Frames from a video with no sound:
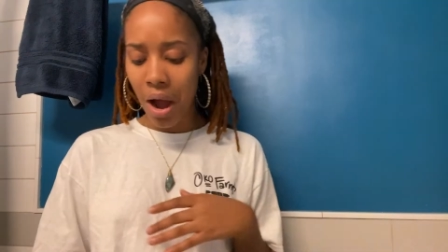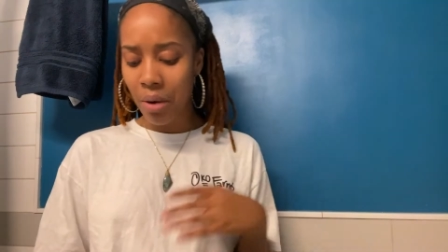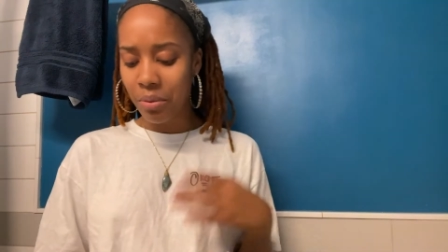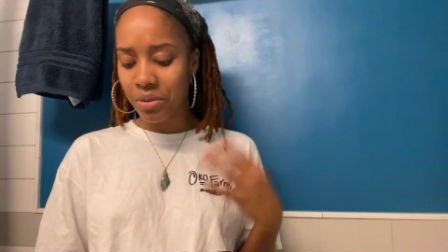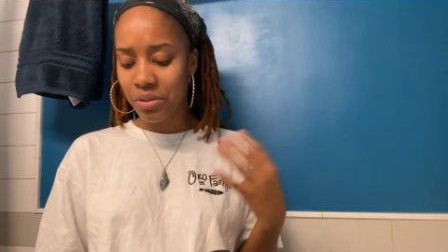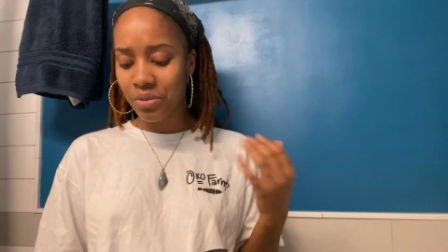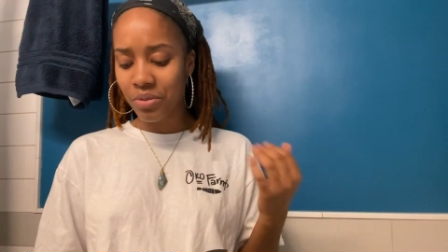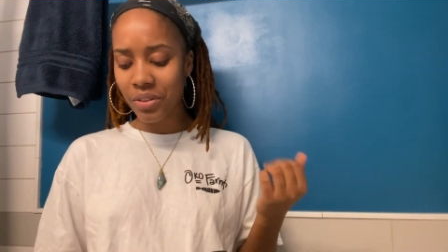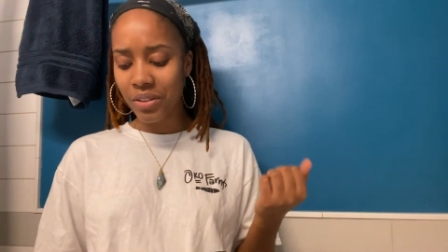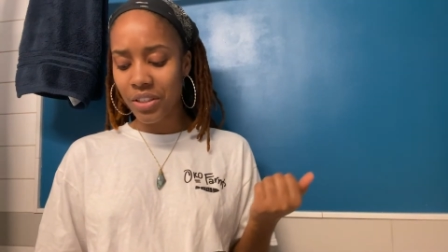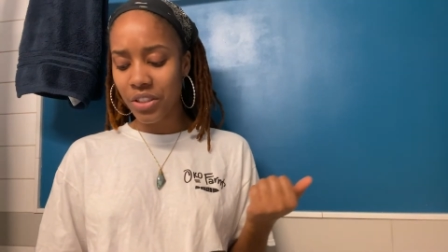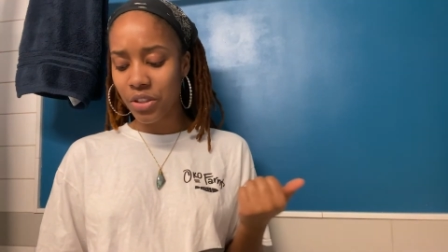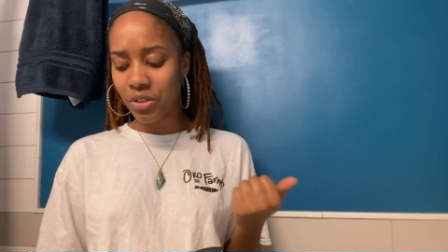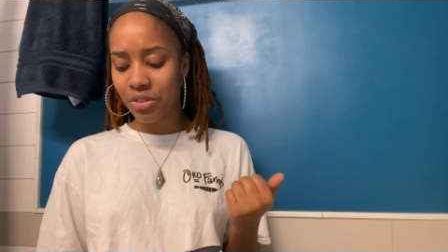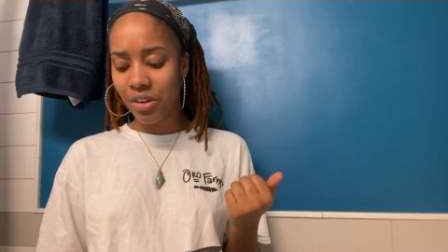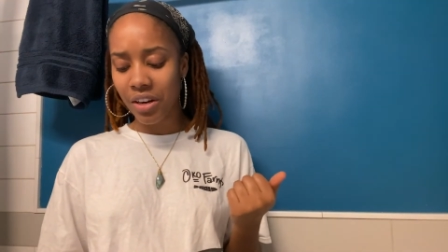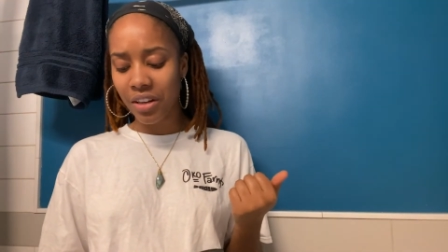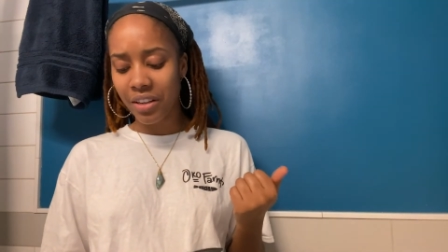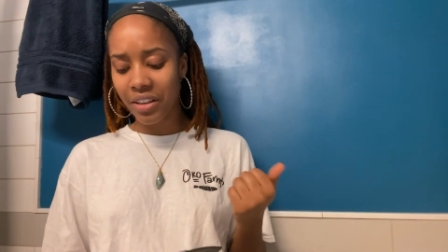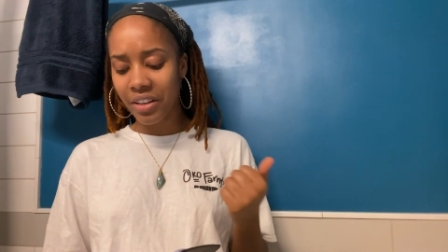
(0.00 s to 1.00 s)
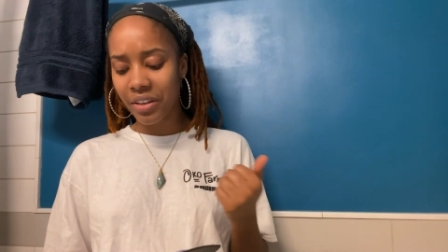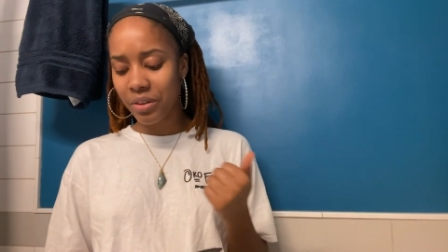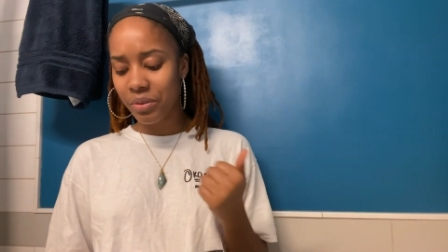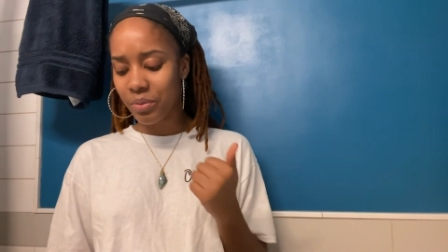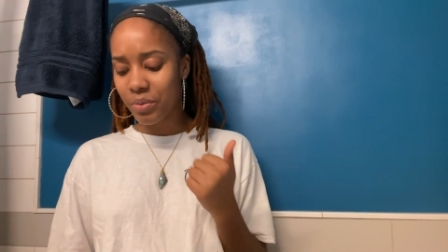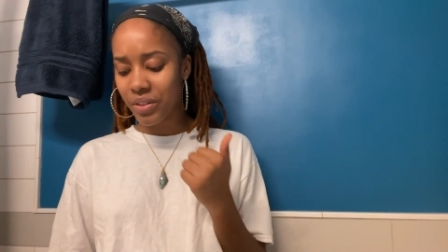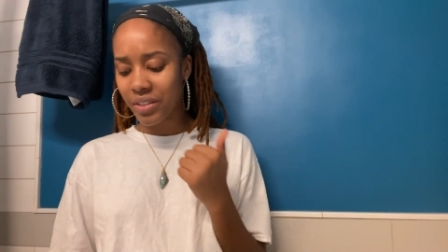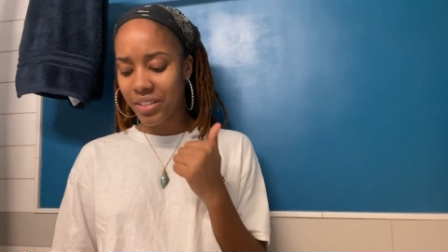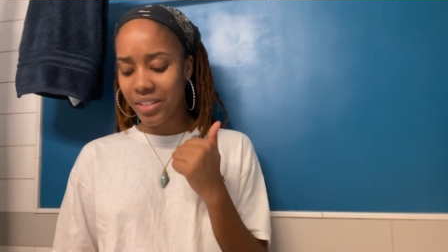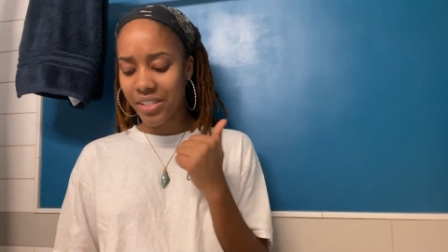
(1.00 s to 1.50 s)
was really struggling
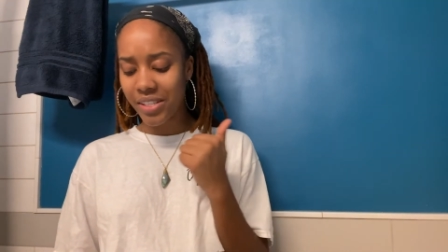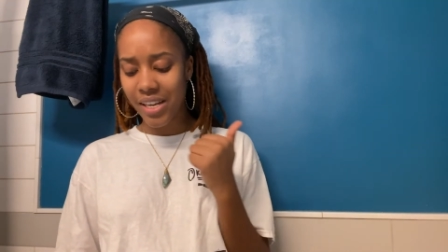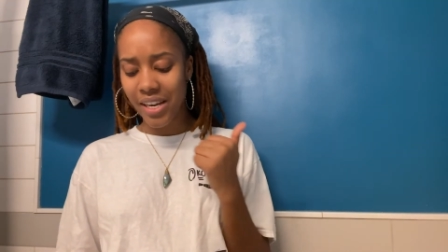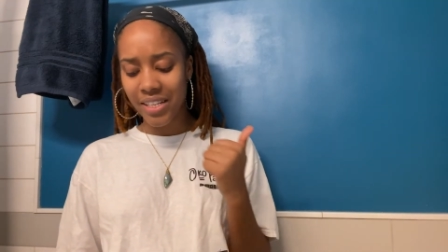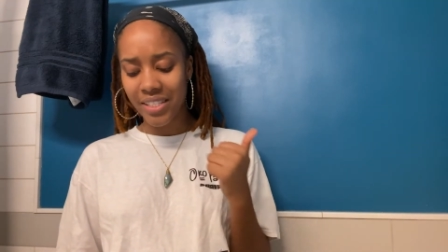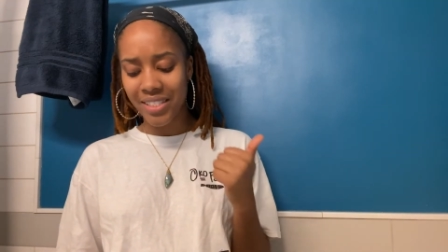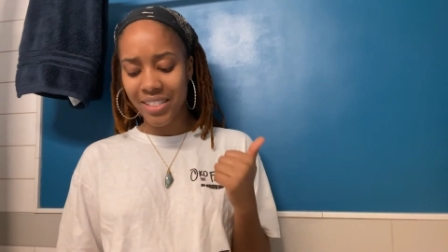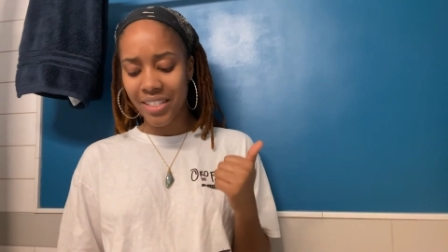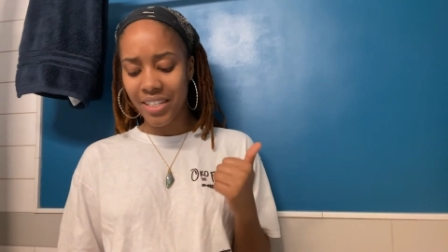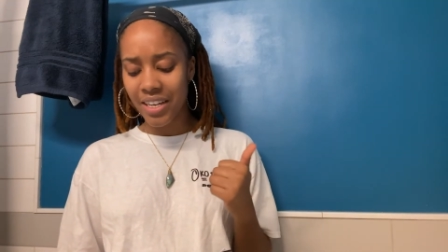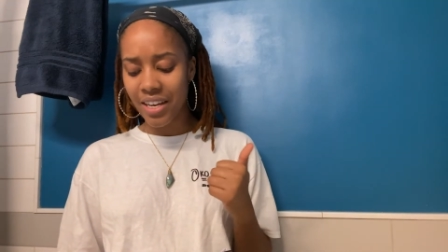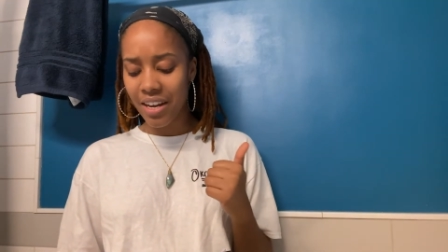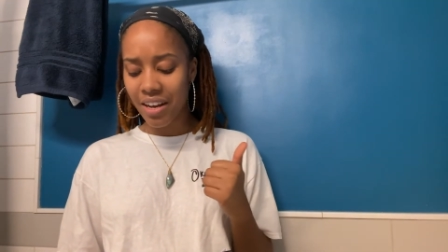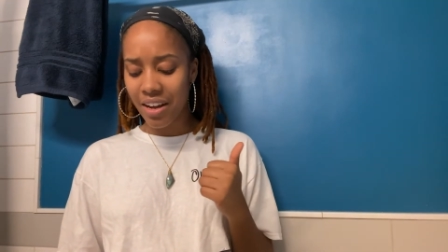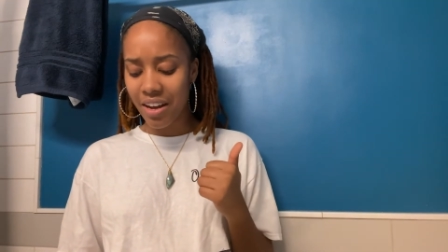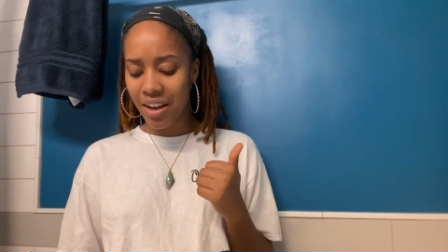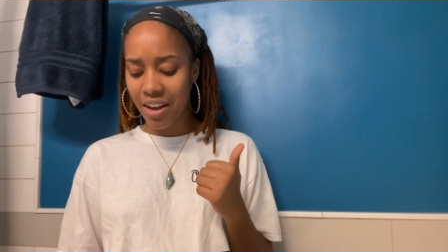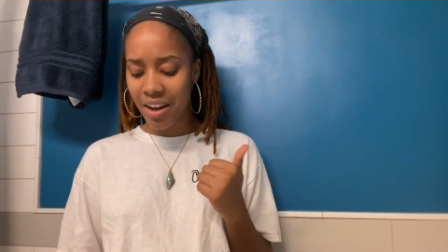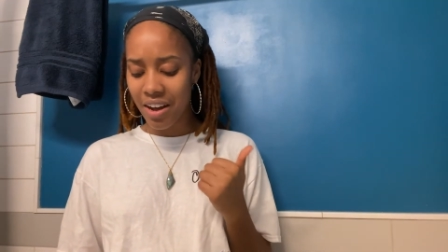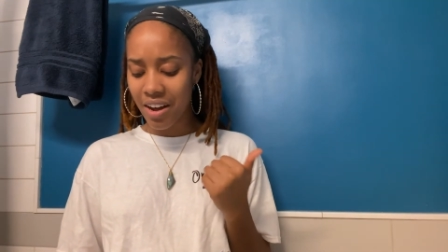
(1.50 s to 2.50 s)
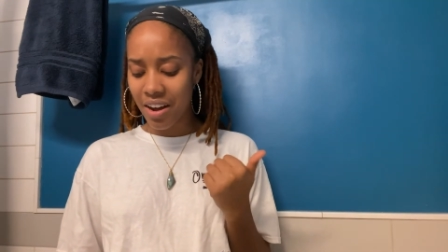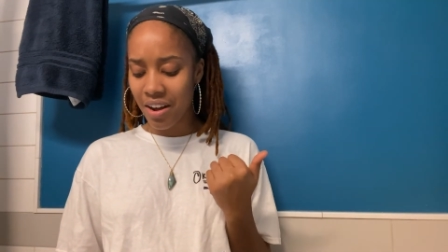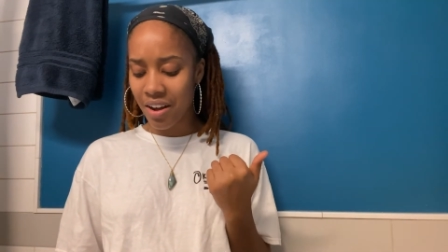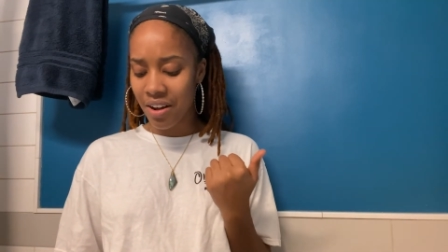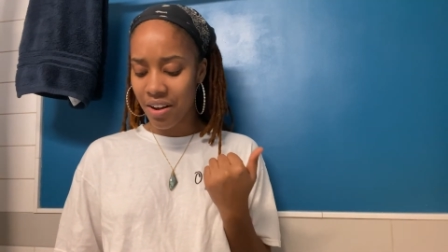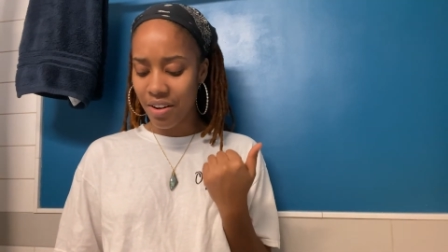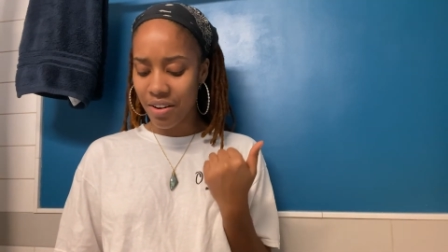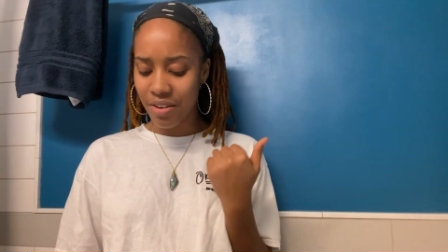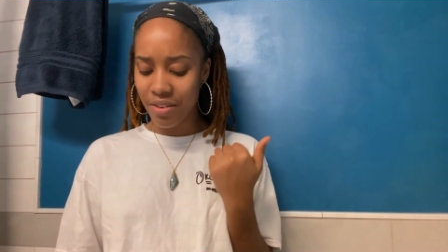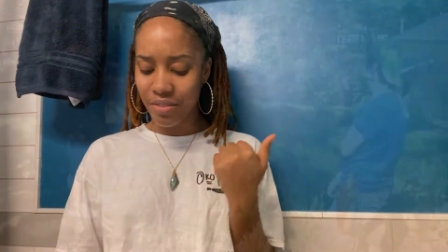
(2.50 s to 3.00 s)
with this idea
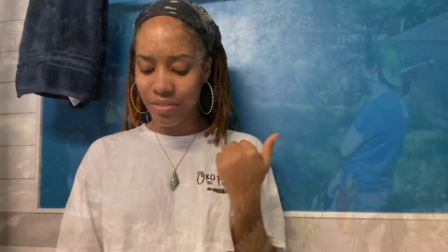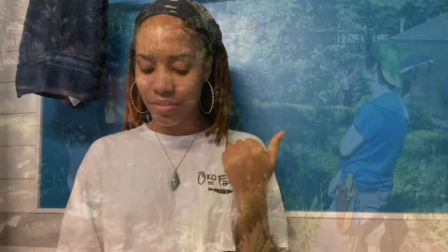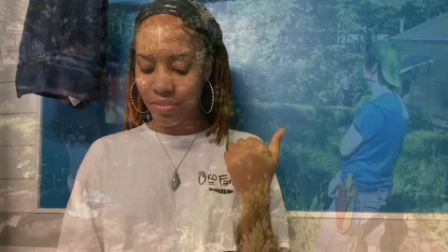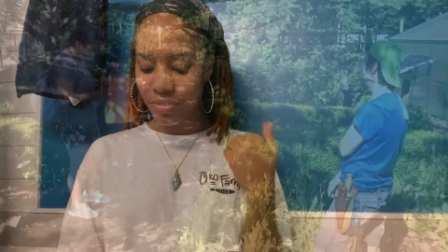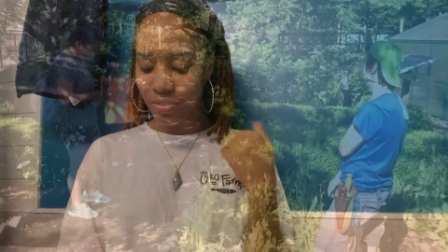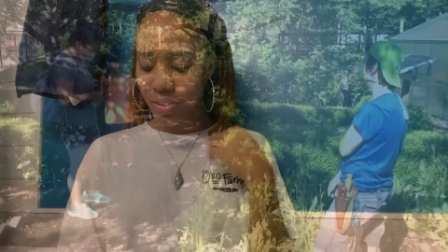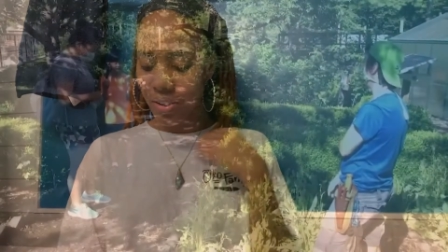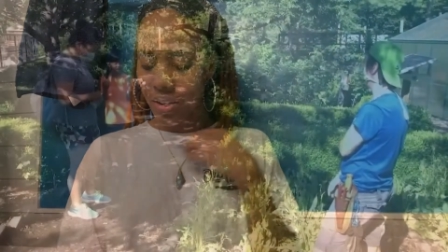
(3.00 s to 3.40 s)
of